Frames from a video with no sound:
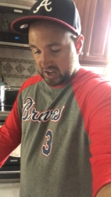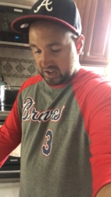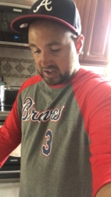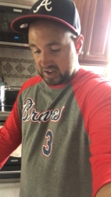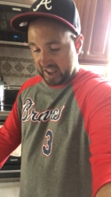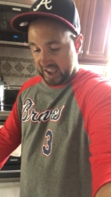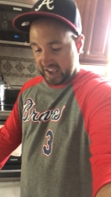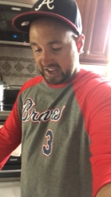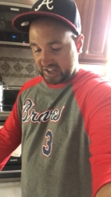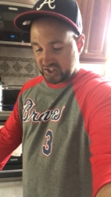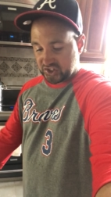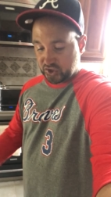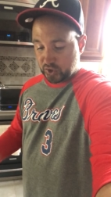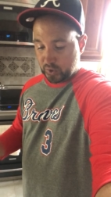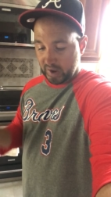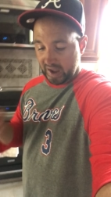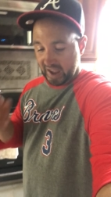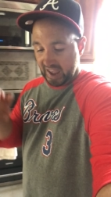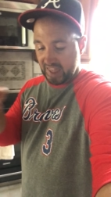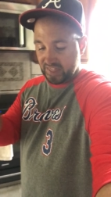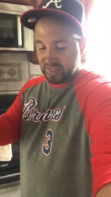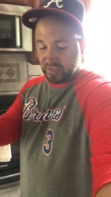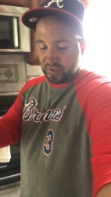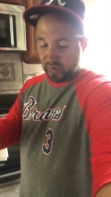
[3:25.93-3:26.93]
Next, you
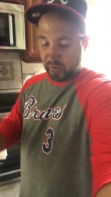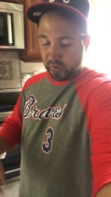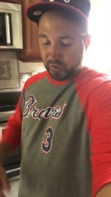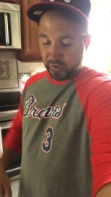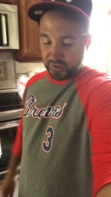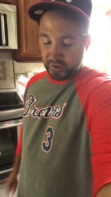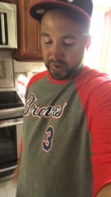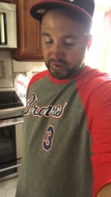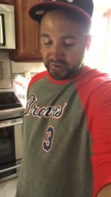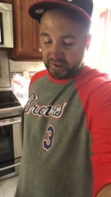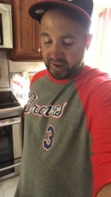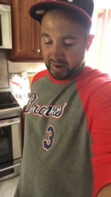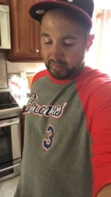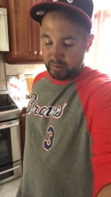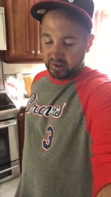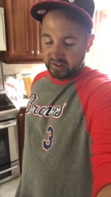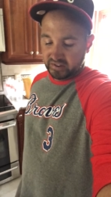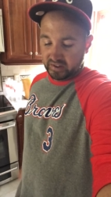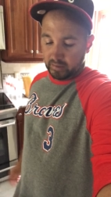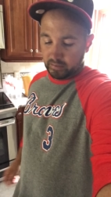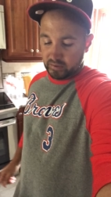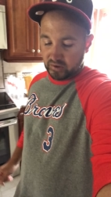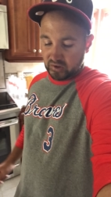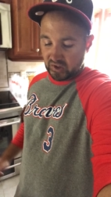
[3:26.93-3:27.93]
had the, the
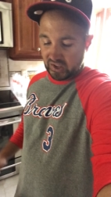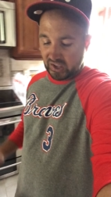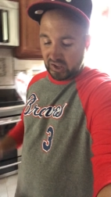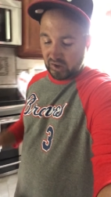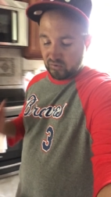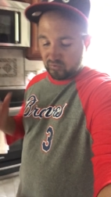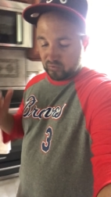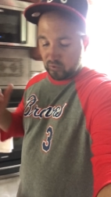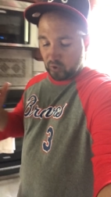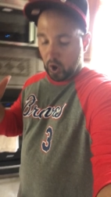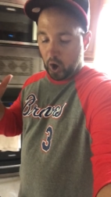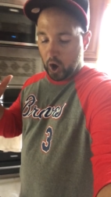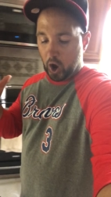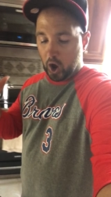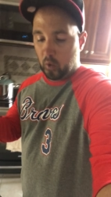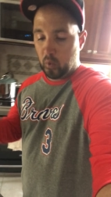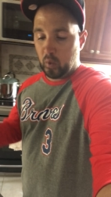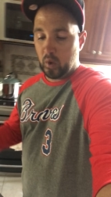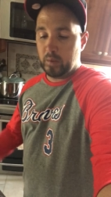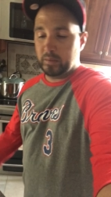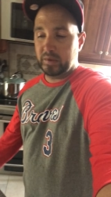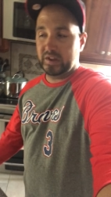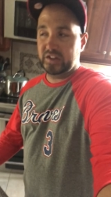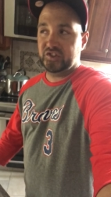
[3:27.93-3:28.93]
WWE Raw
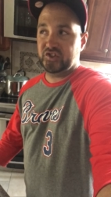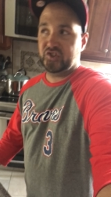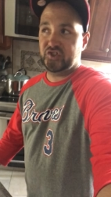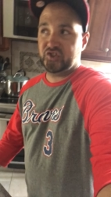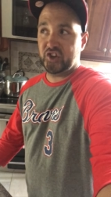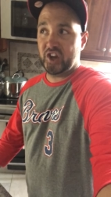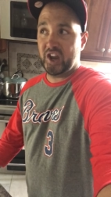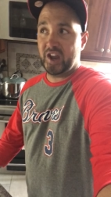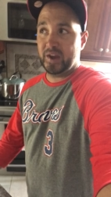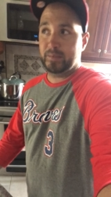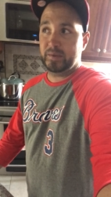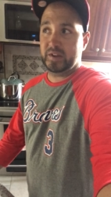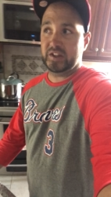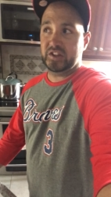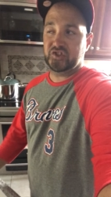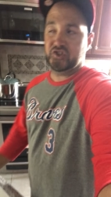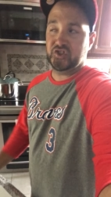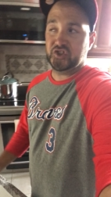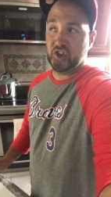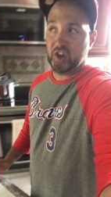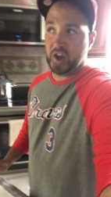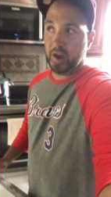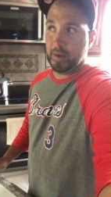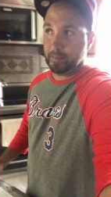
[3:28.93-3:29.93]
Women's
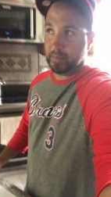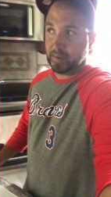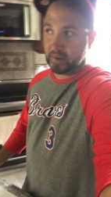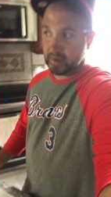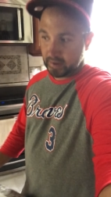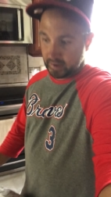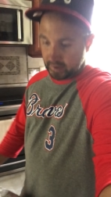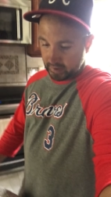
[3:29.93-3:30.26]
Championship.